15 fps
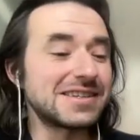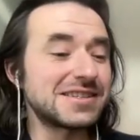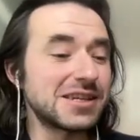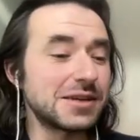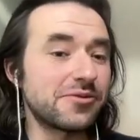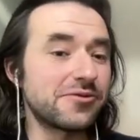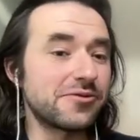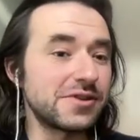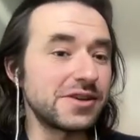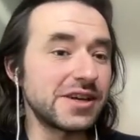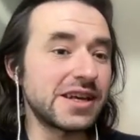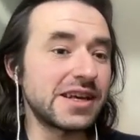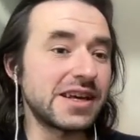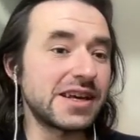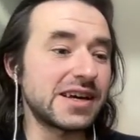Tip
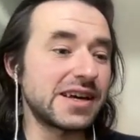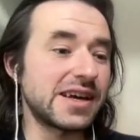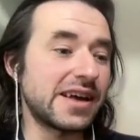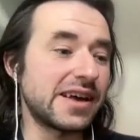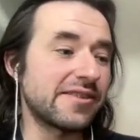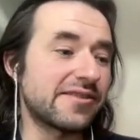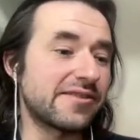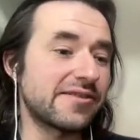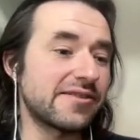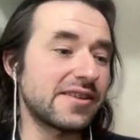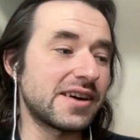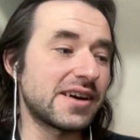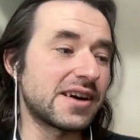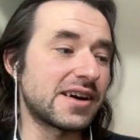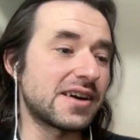3 is,
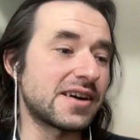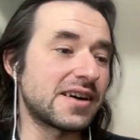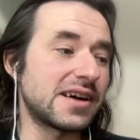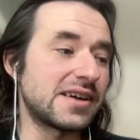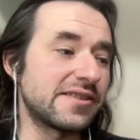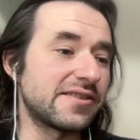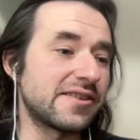and